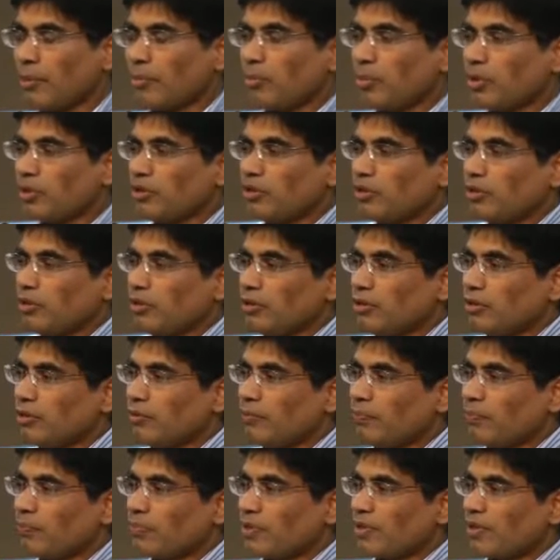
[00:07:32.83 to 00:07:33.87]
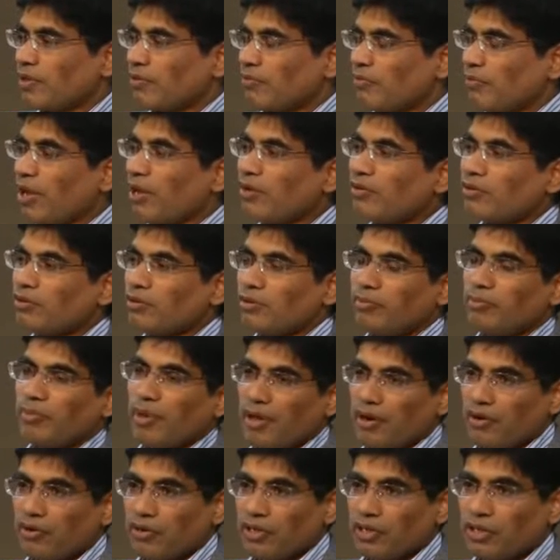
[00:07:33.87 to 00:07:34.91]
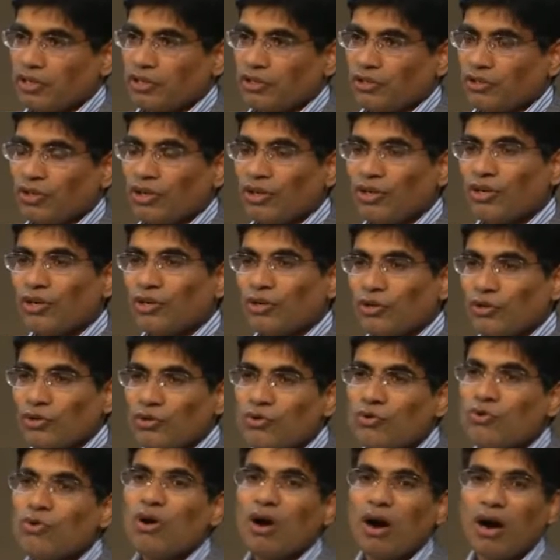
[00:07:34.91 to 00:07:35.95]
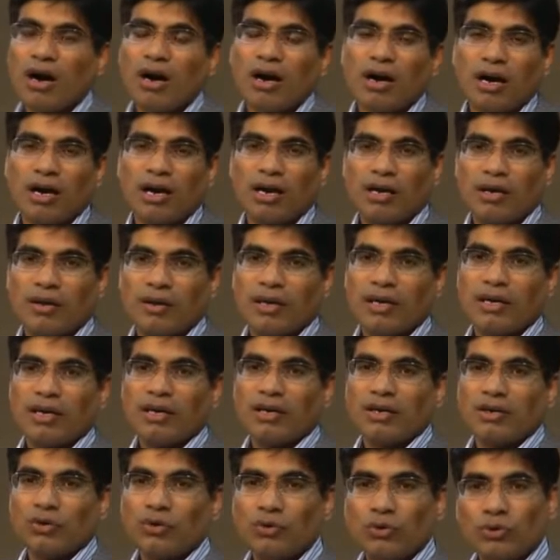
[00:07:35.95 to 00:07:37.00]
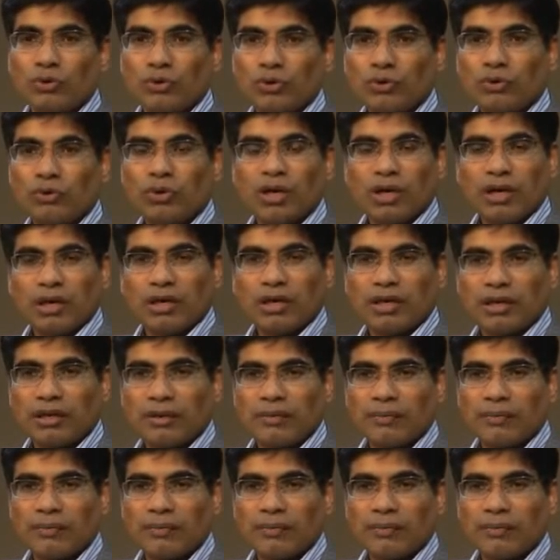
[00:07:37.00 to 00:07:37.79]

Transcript: but the fact of the matter is, you are who you are.